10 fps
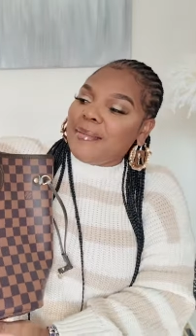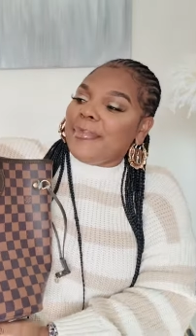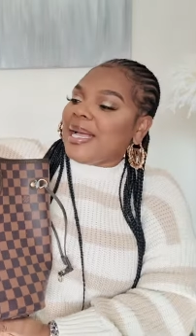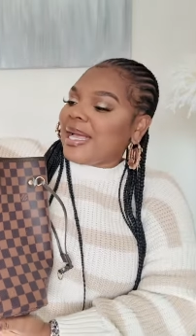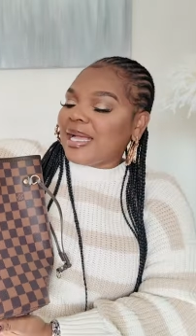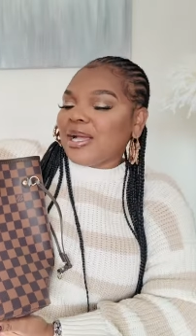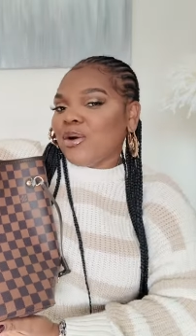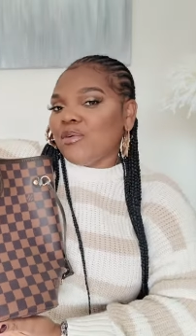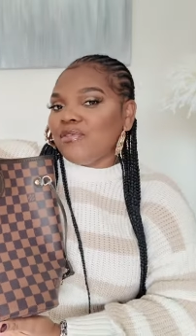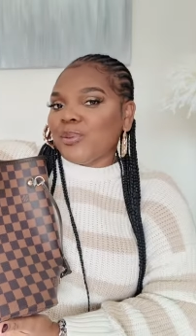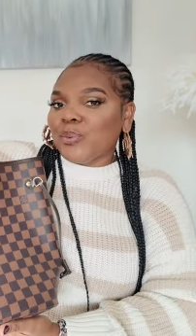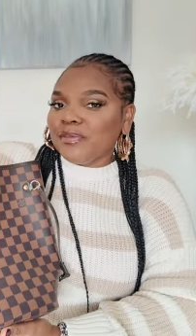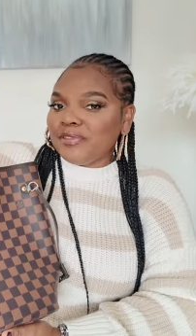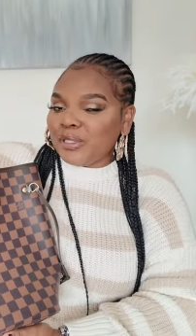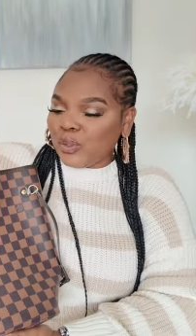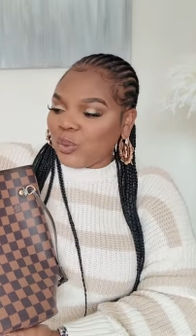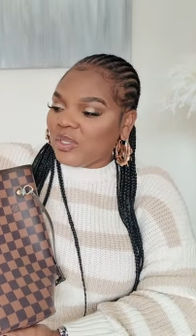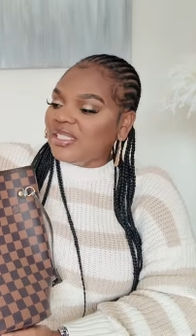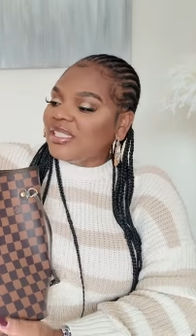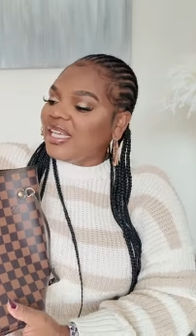bag of Louis
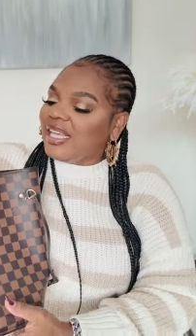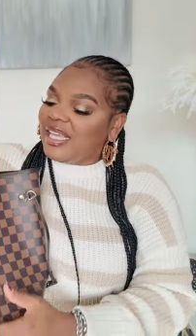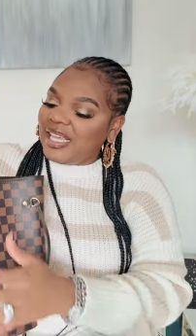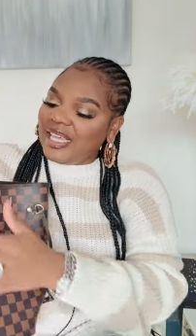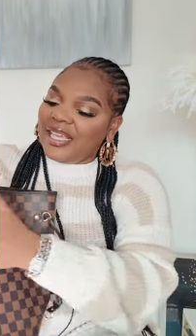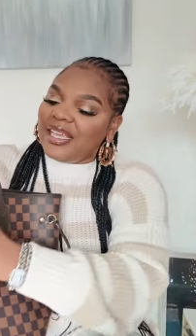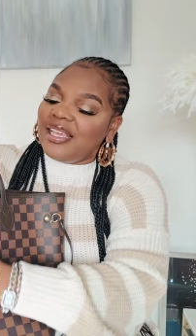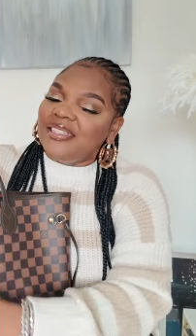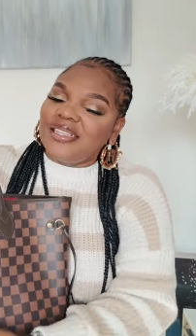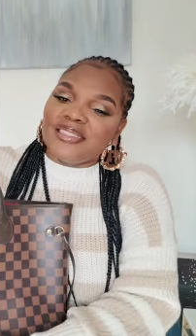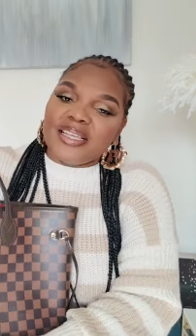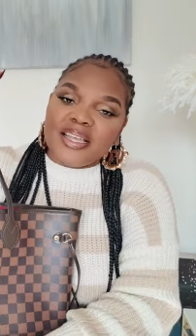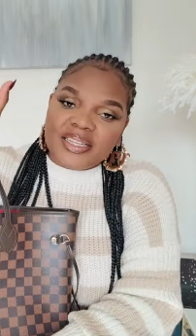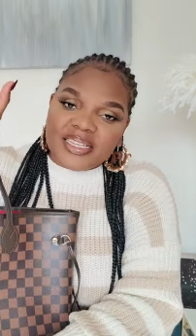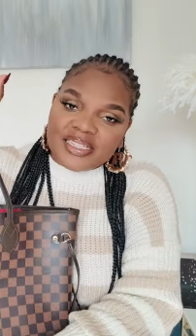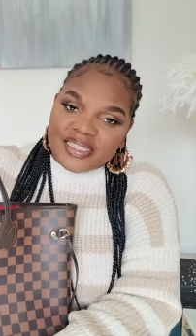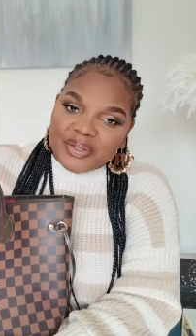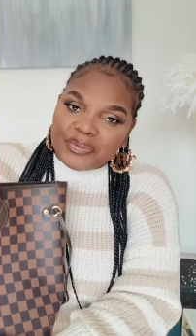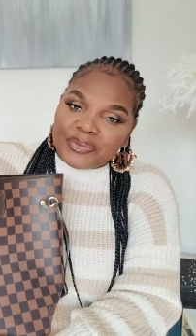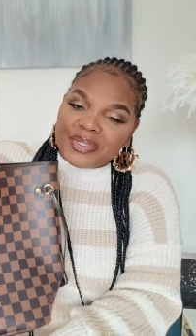Vuitton, and there is
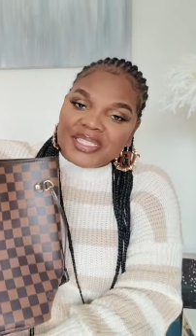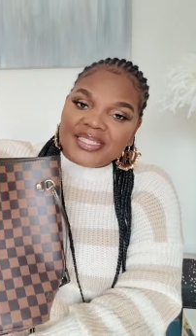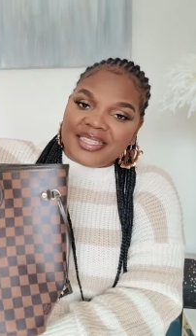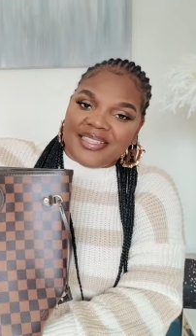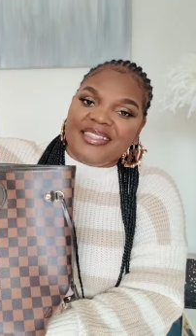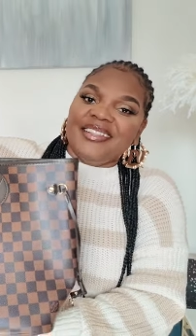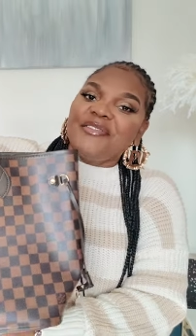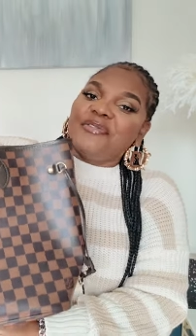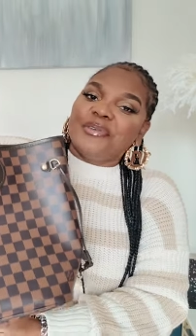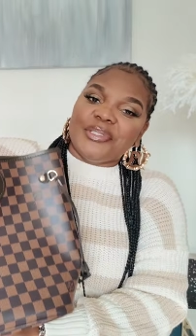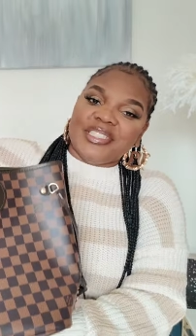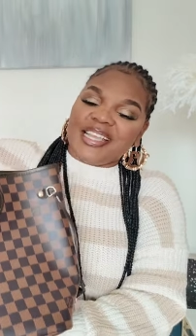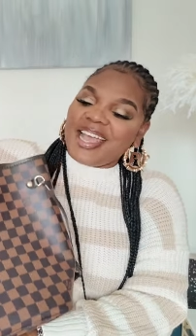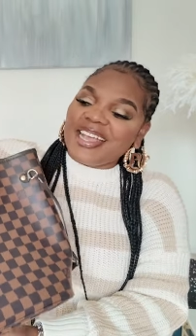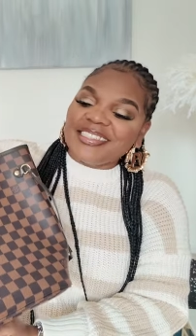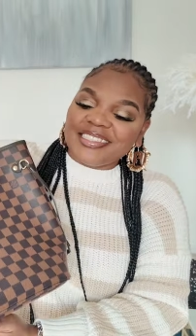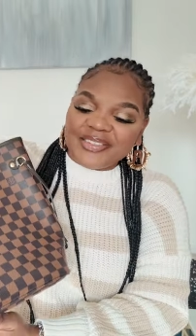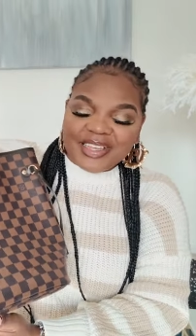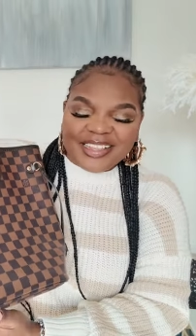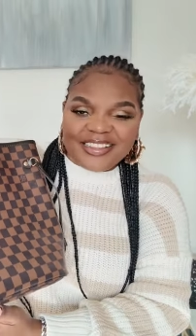a reason for that.
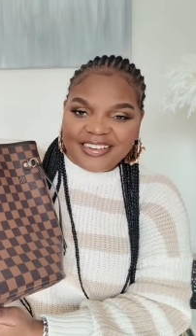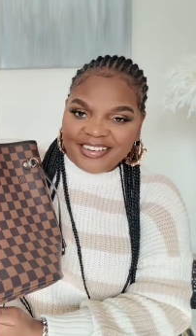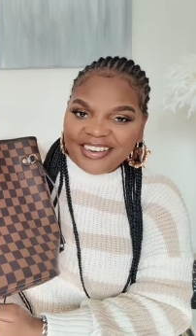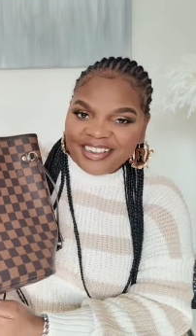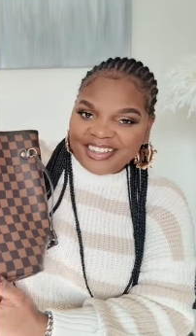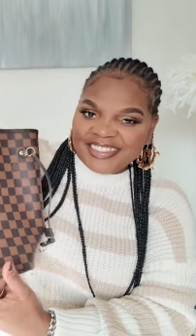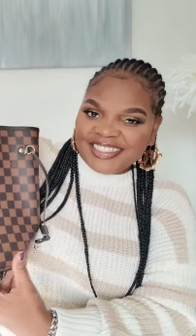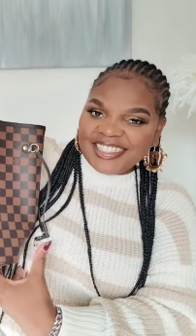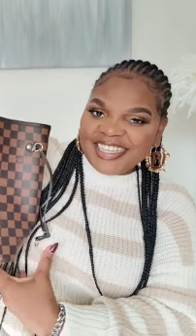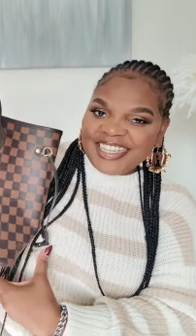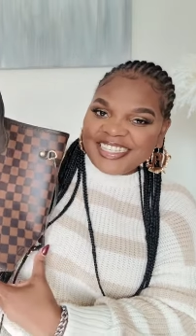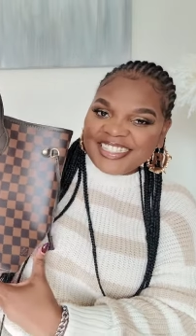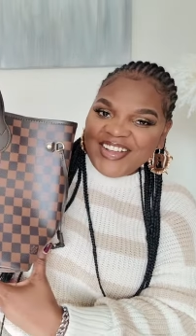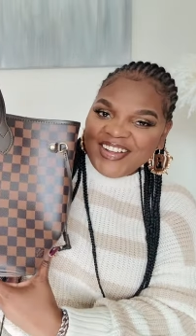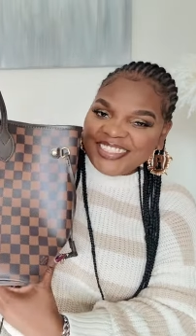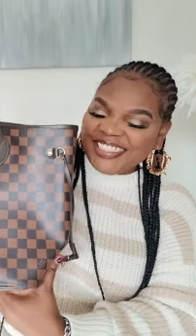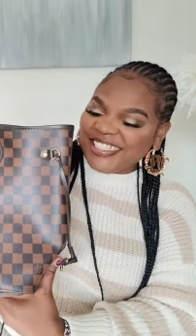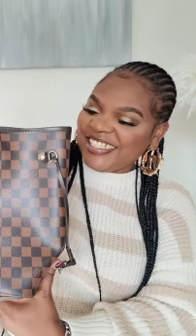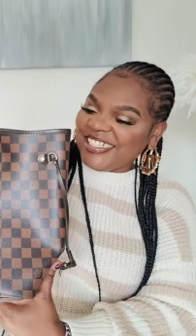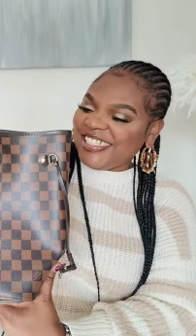Look at her. She is
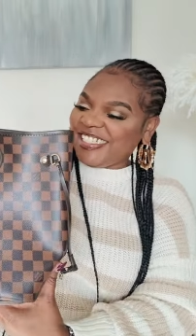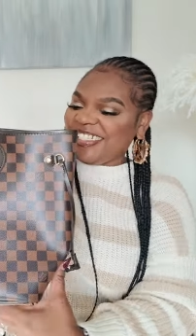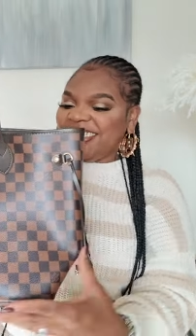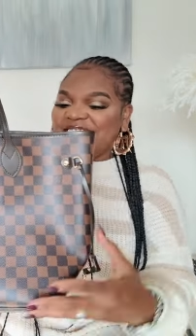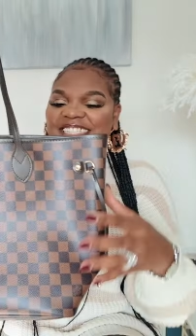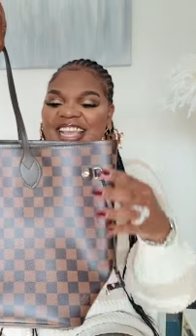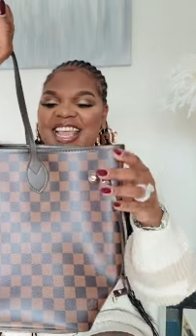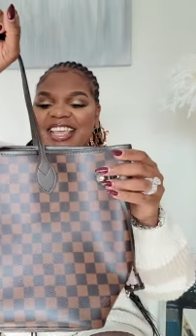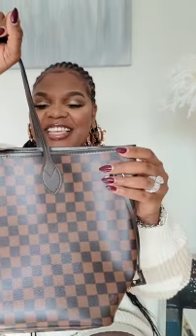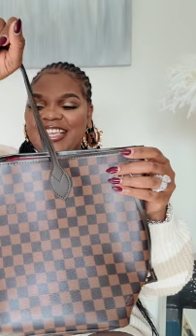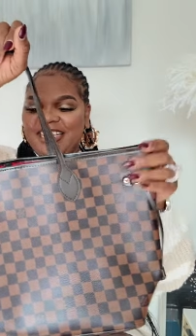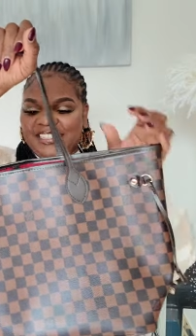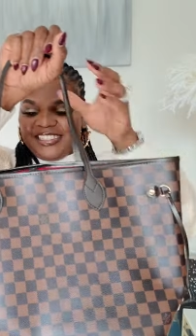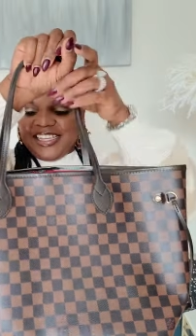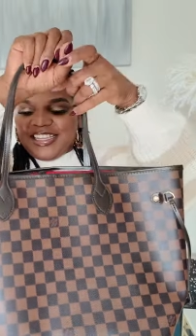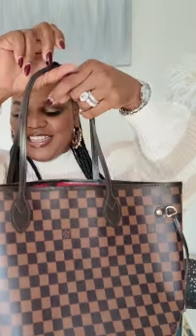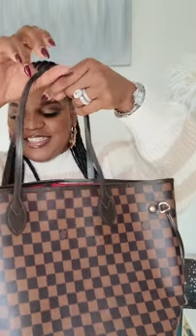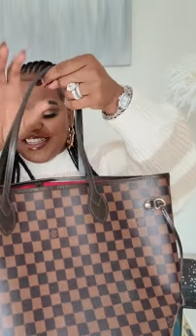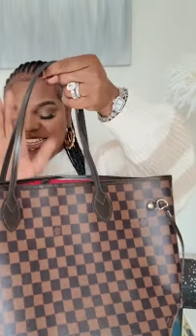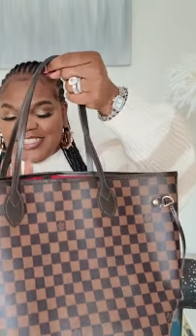gorgeous. Yes,
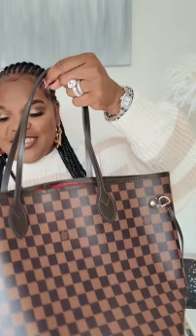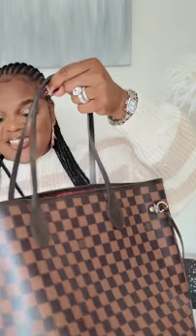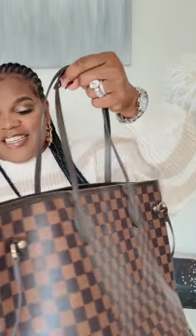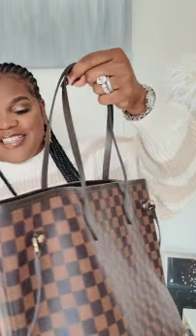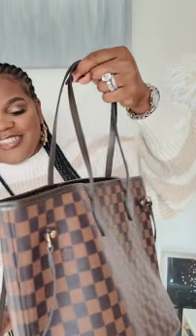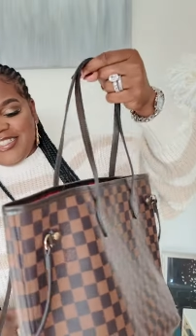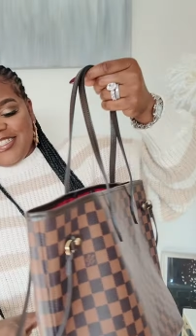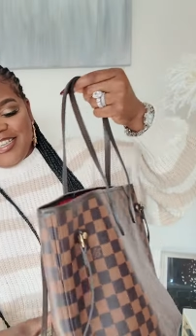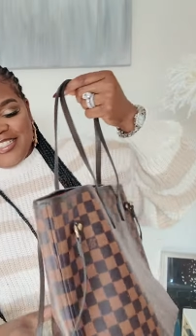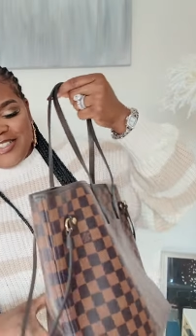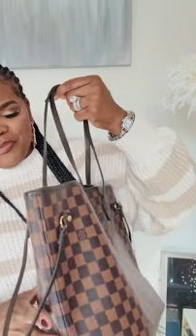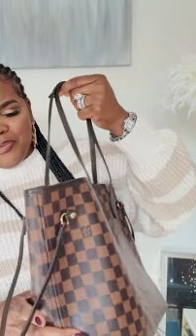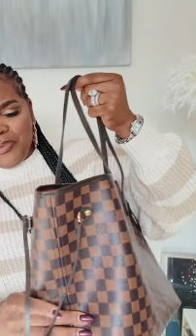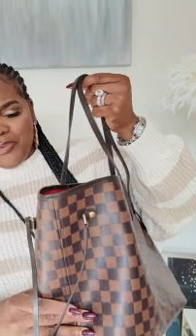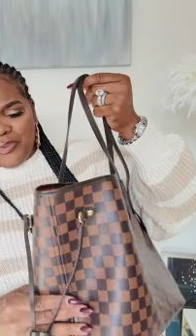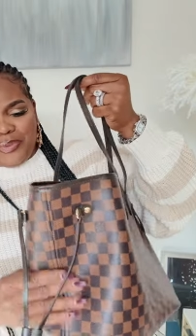yes, yes, yes, yes. Ooh.